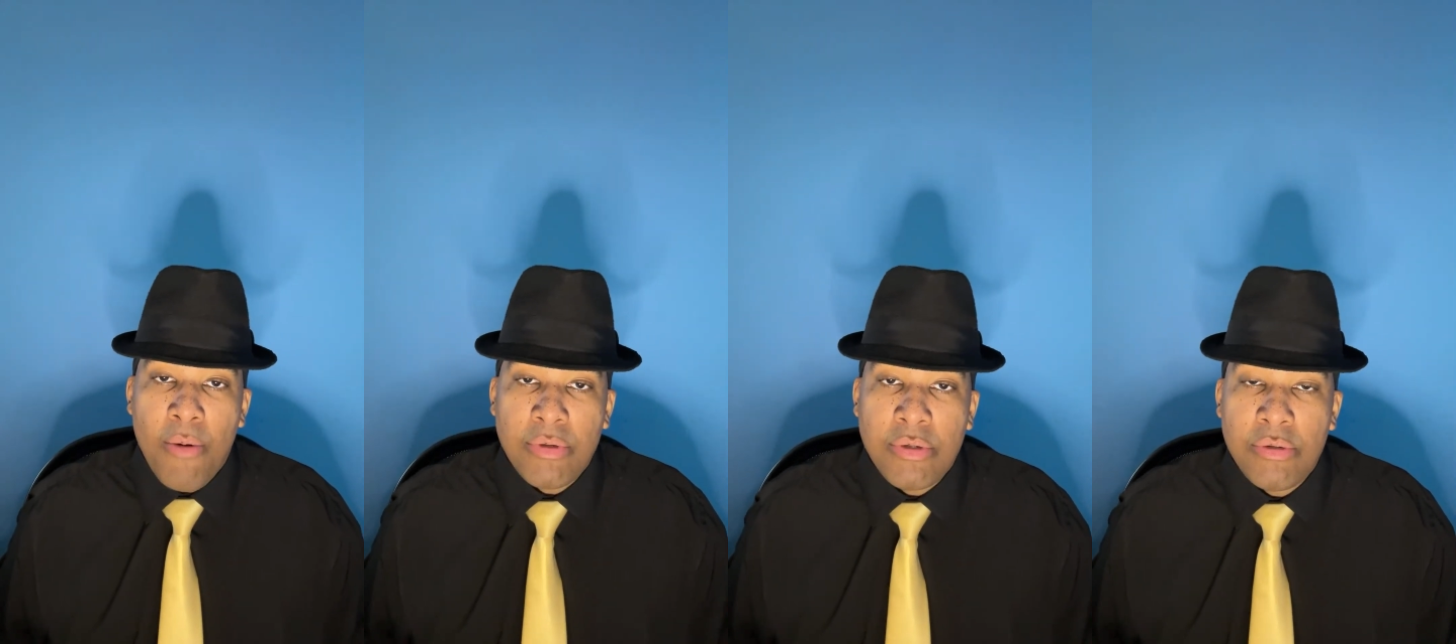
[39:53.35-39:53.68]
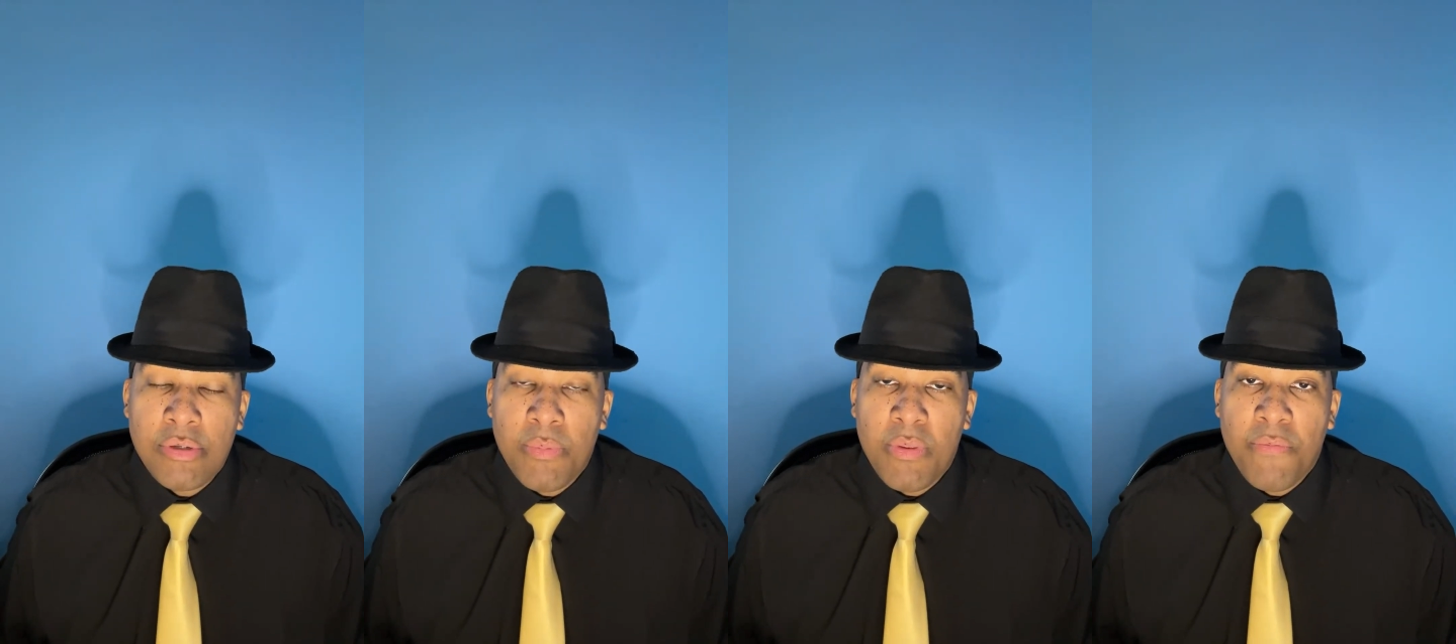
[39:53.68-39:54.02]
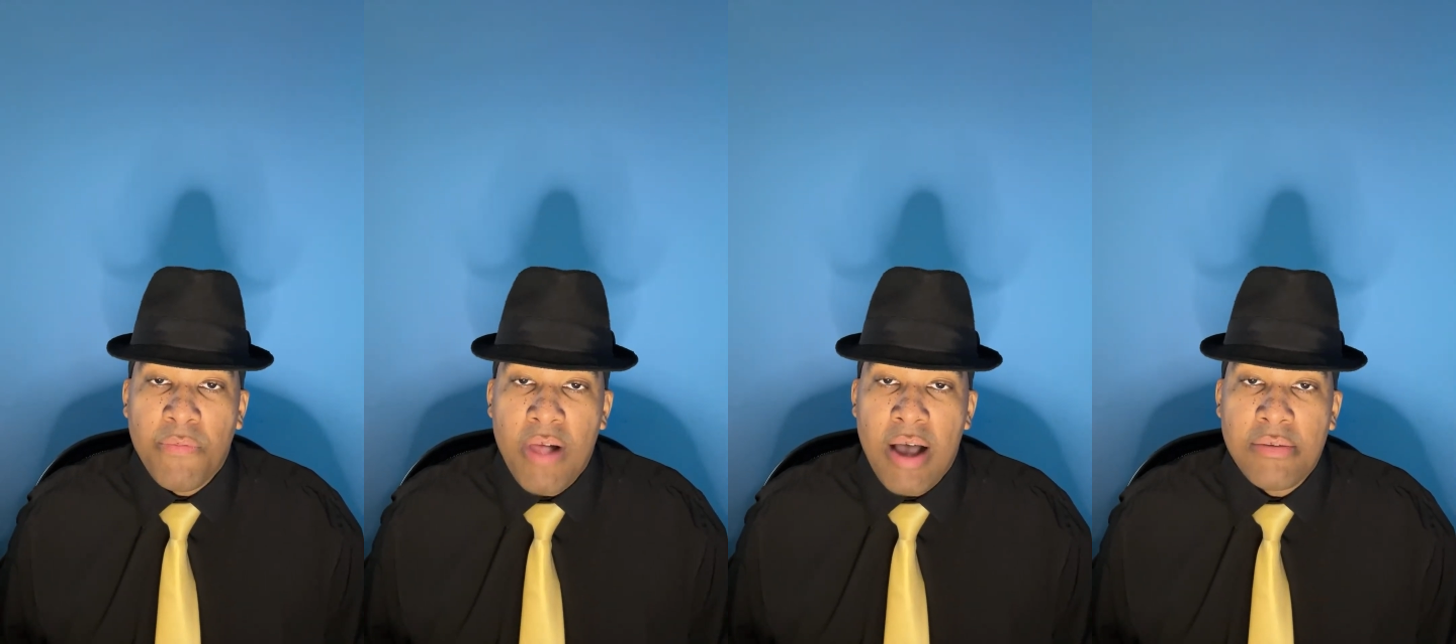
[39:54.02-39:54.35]
which used to be the
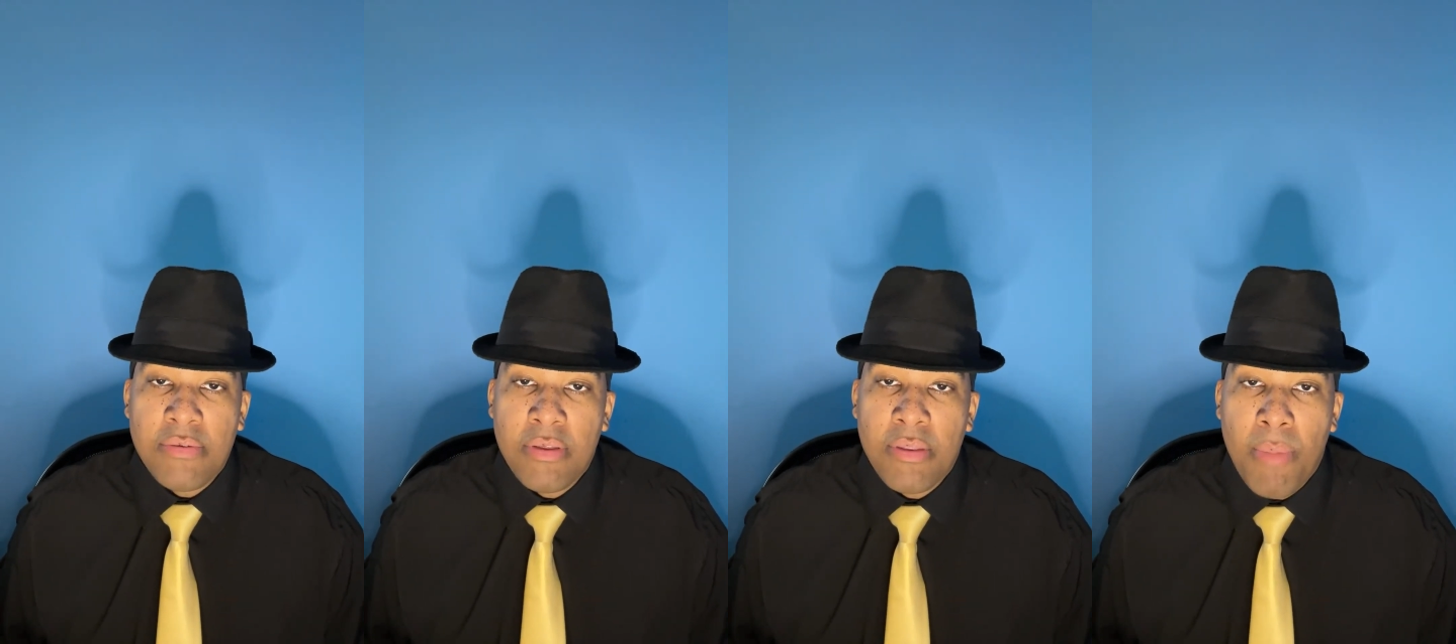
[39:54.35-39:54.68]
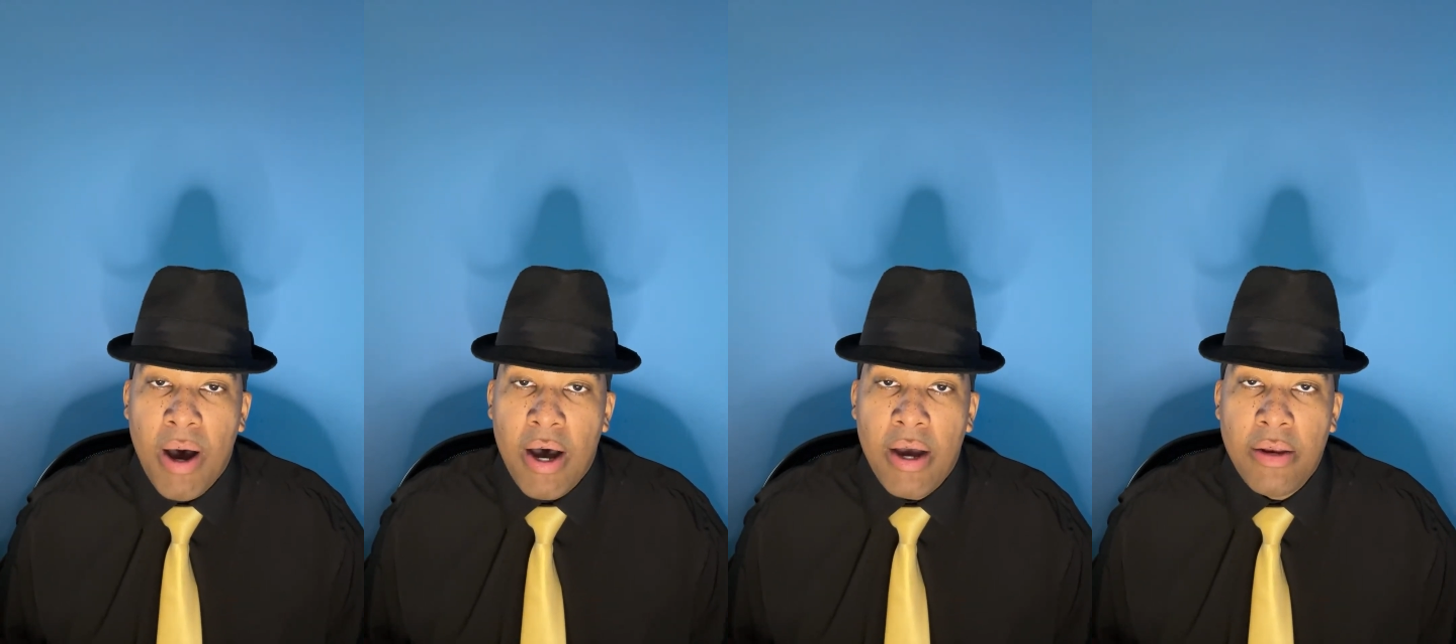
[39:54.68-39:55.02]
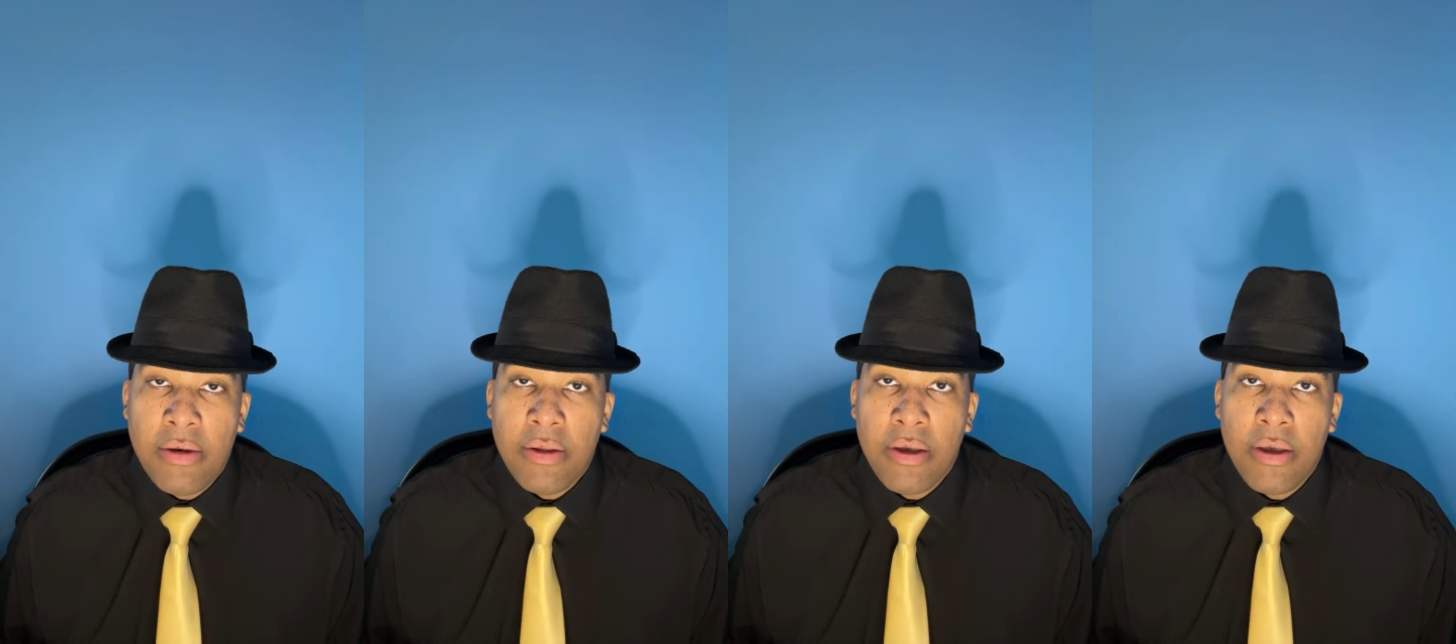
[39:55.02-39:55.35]
philosophy of the mind,